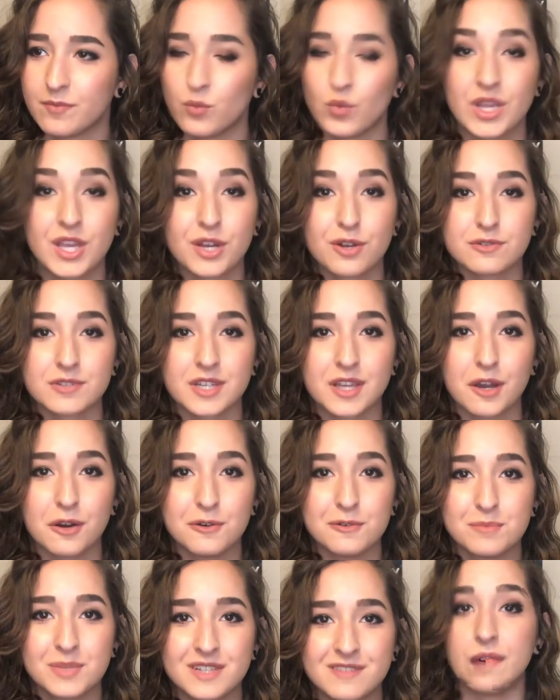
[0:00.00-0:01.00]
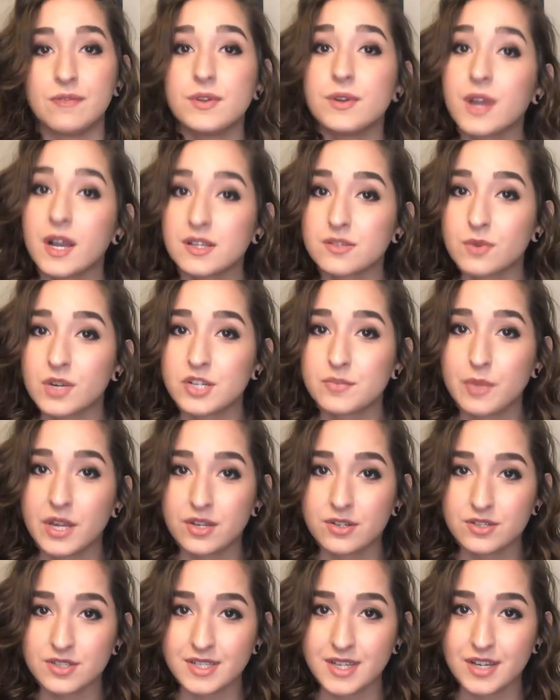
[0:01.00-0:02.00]
we can only hope. Have you guys watched
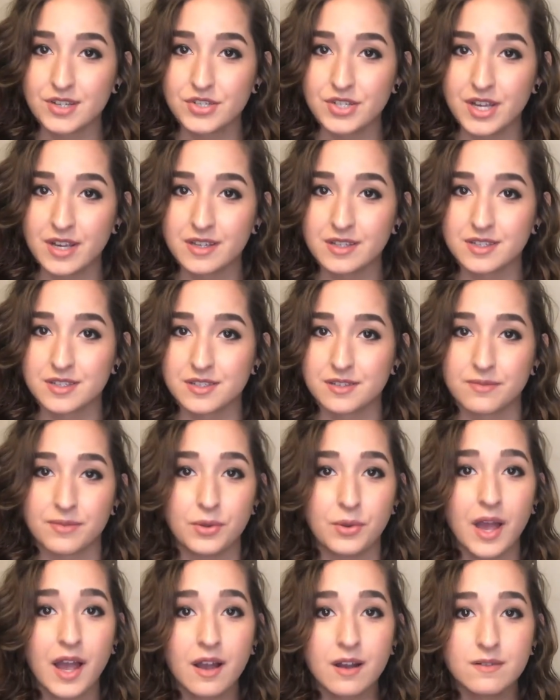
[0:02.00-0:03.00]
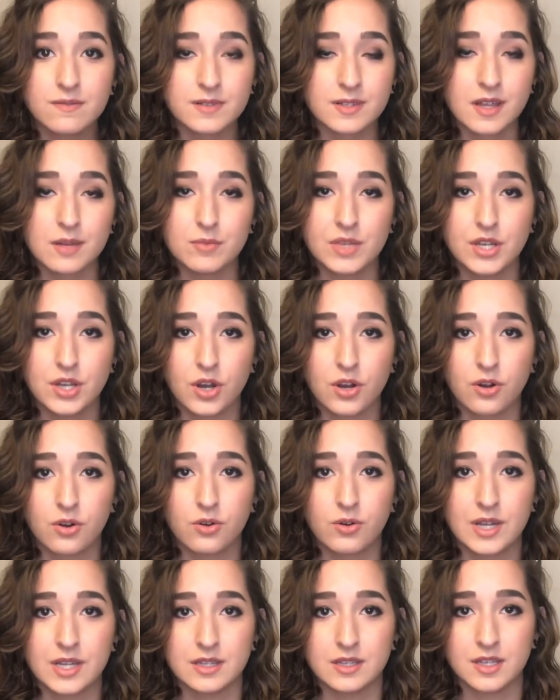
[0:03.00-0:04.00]
Bandersnatch yet? Because if you have, let me
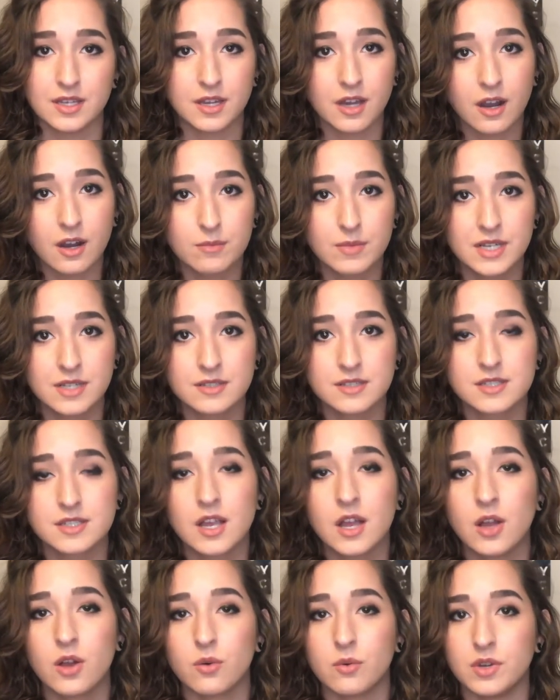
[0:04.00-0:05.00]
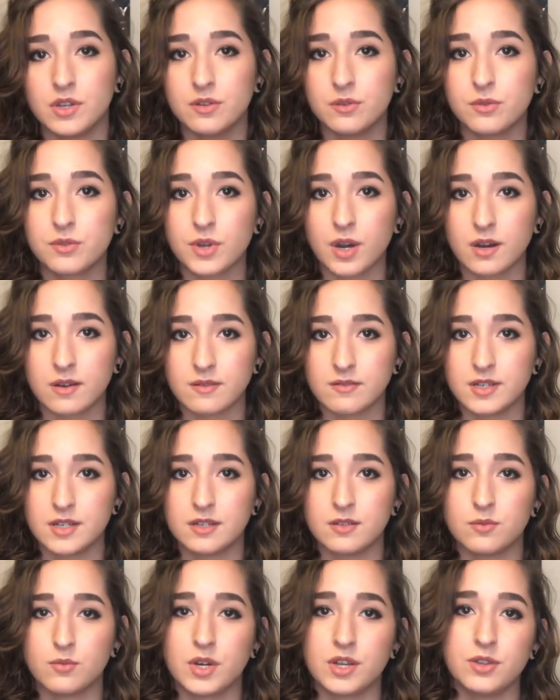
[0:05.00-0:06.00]
know in the comments what you thought of
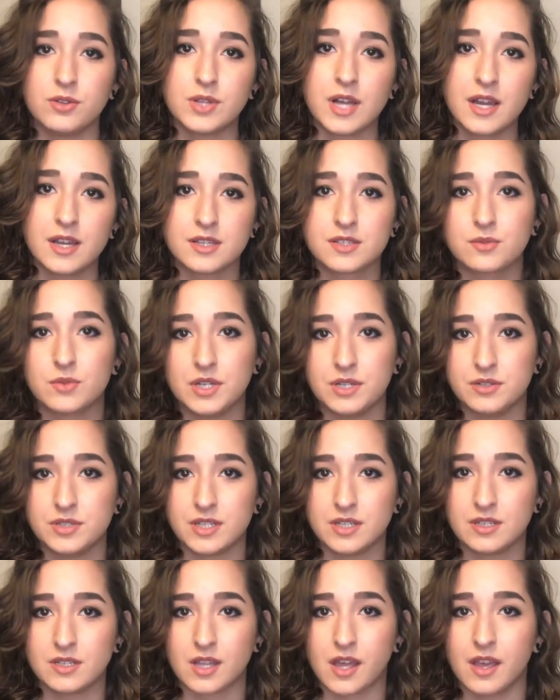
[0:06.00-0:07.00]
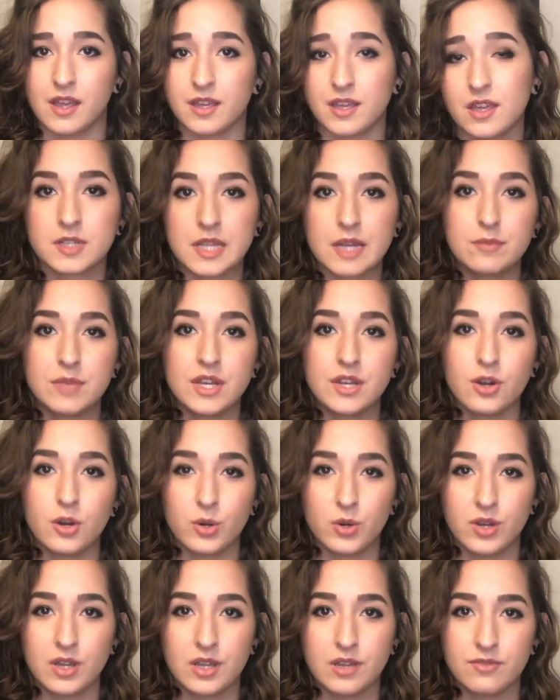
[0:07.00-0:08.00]
it, what you liked, what you didn't like. Let me
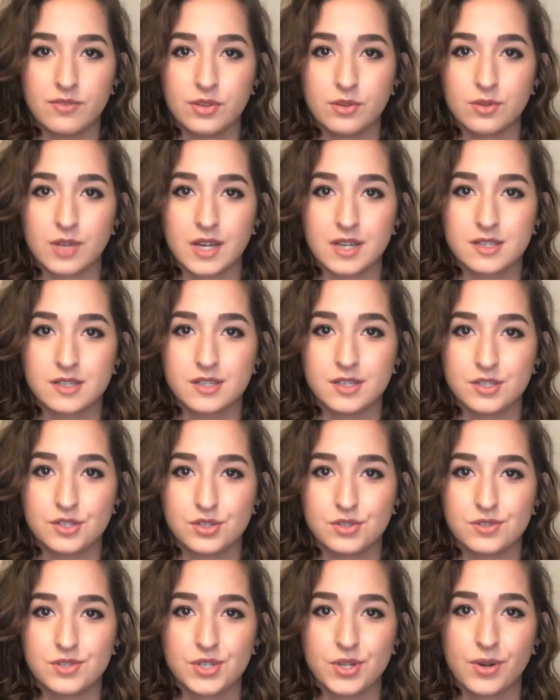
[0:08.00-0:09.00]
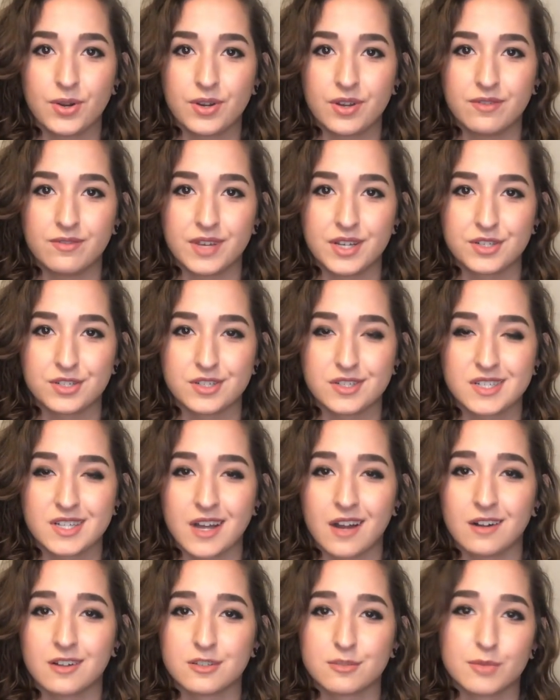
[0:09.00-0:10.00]
know if you liked the choose your own adventure
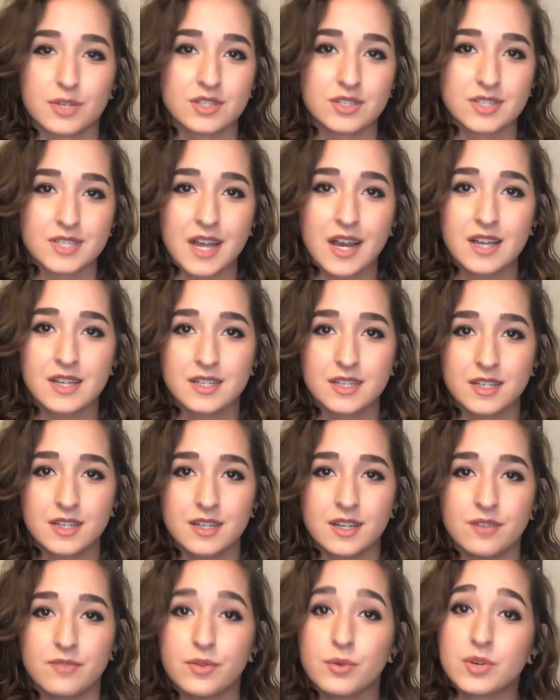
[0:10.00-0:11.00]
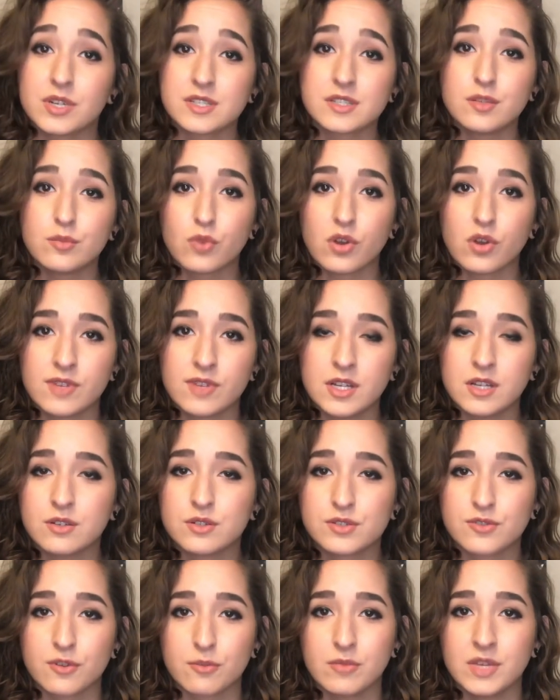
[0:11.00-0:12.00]
style as much as I did. If you want to see
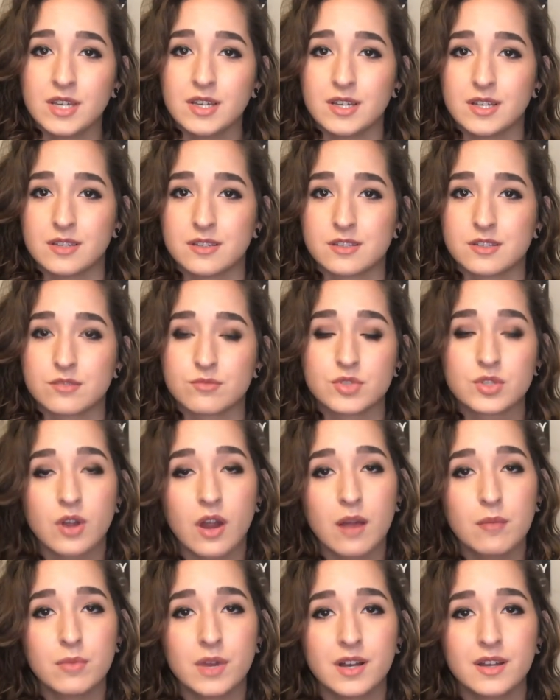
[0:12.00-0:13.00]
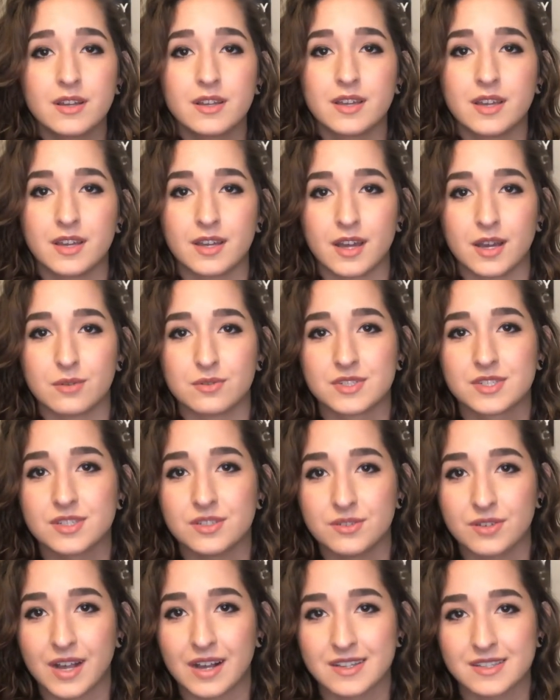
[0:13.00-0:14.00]
videos from me, hit the subscribe button, and I will see
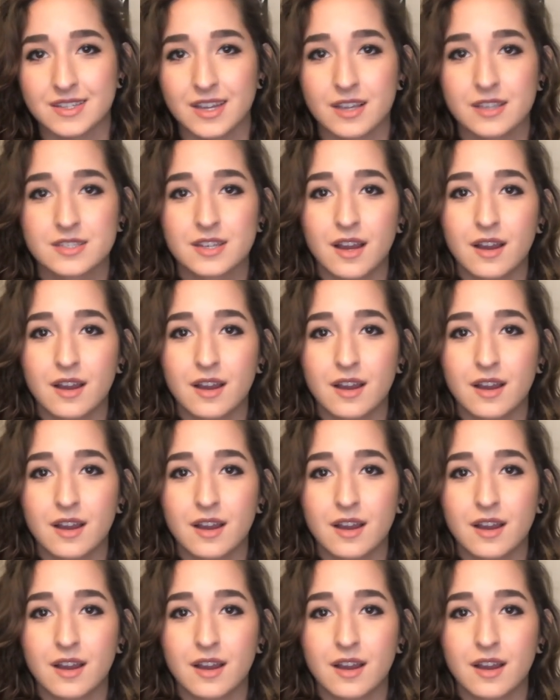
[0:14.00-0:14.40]
you guys next